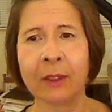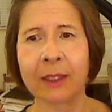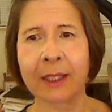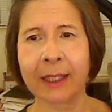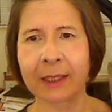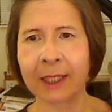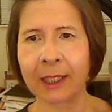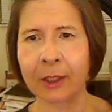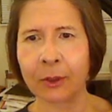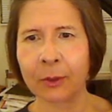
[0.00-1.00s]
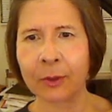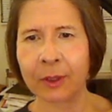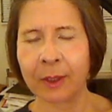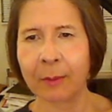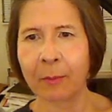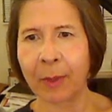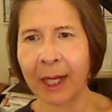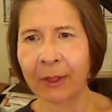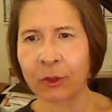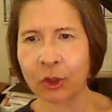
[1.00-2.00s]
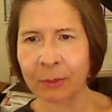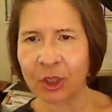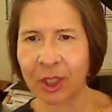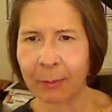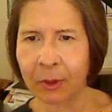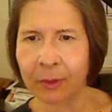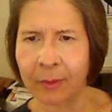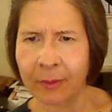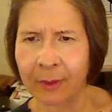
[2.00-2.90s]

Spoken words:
got killed by the German Shepherd.